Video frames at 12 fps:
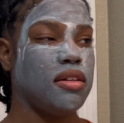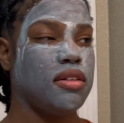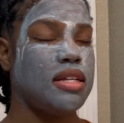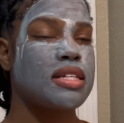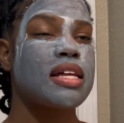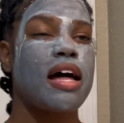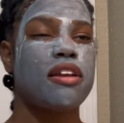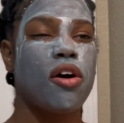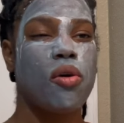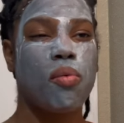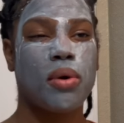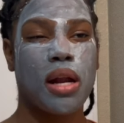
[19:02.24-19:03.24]
that's how I know
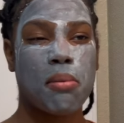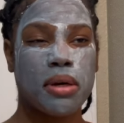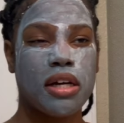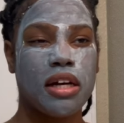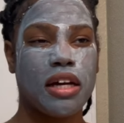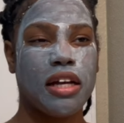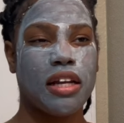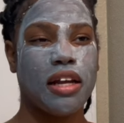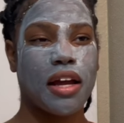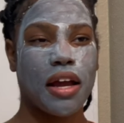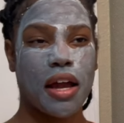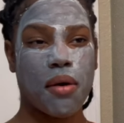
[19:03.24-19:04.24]
when I'm good
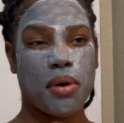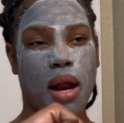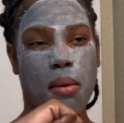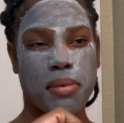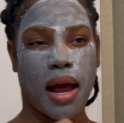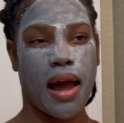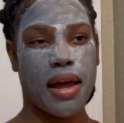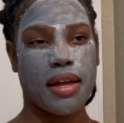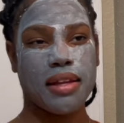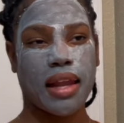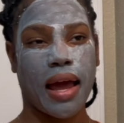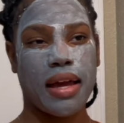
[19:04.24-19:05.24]
and when I'm not.
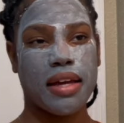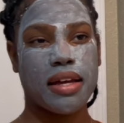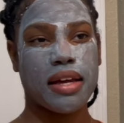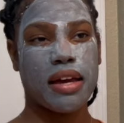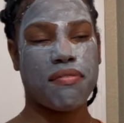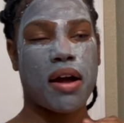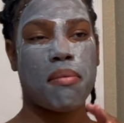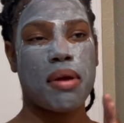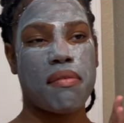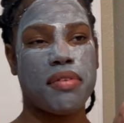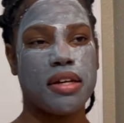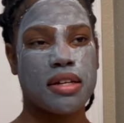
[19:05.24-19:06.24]
Like if I'm
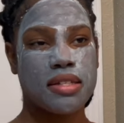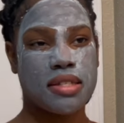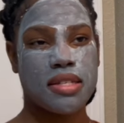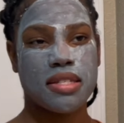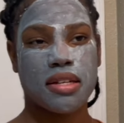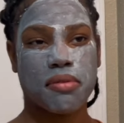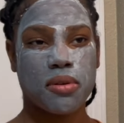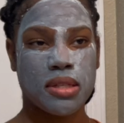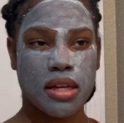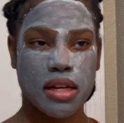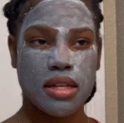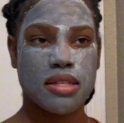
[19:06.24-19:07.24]
having a consistent
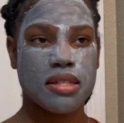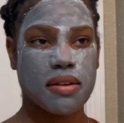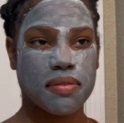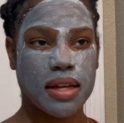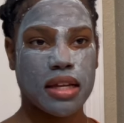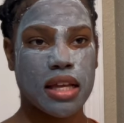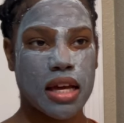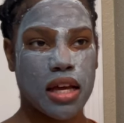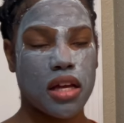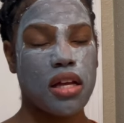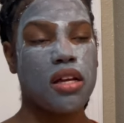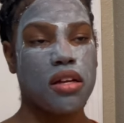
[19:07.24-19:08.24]
routine and stuff like
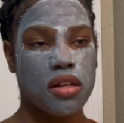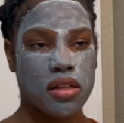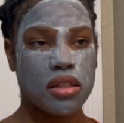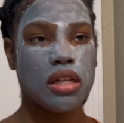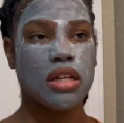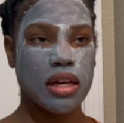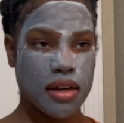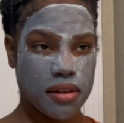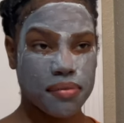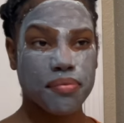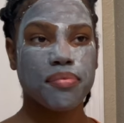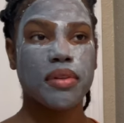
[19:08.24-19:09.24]
that, then yeah,
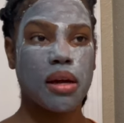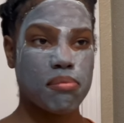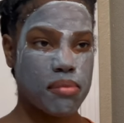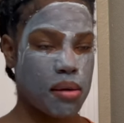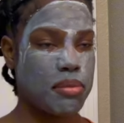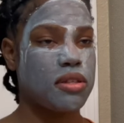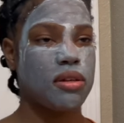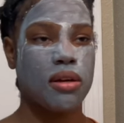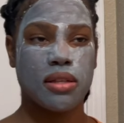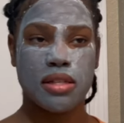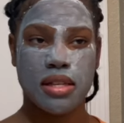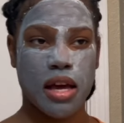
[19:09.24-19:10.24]
my mental
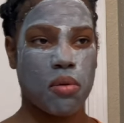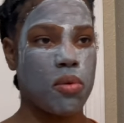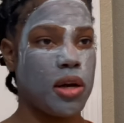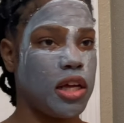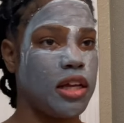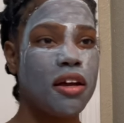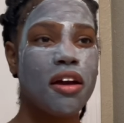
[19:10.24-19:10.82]
health is A1.